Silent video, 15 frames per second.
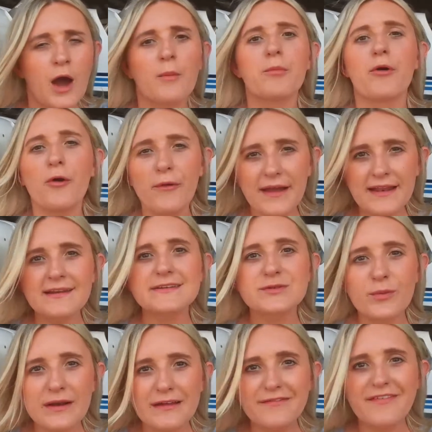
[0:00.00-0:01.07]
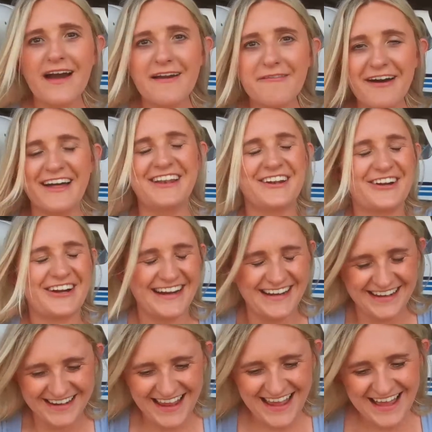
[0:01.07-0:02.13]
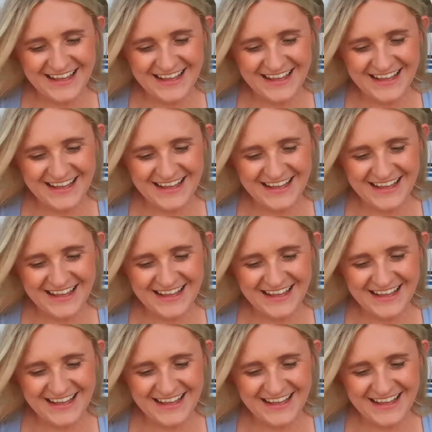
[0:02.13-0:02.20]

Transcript: Broken at 2,500.